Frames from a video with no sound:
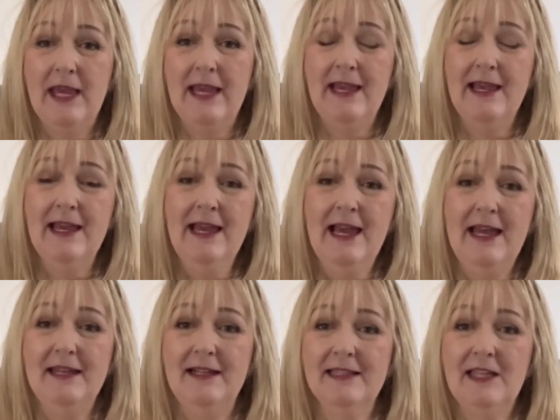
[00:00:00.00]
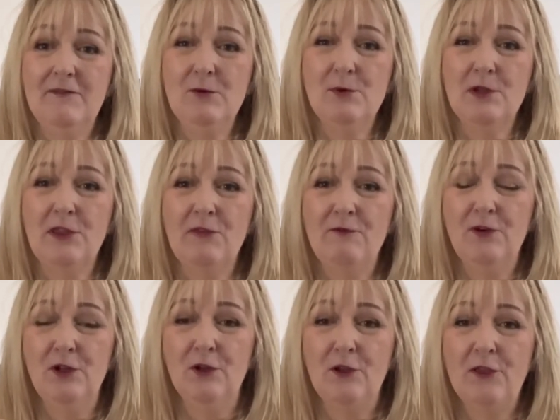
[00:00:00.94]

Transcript: it and it'll give you a full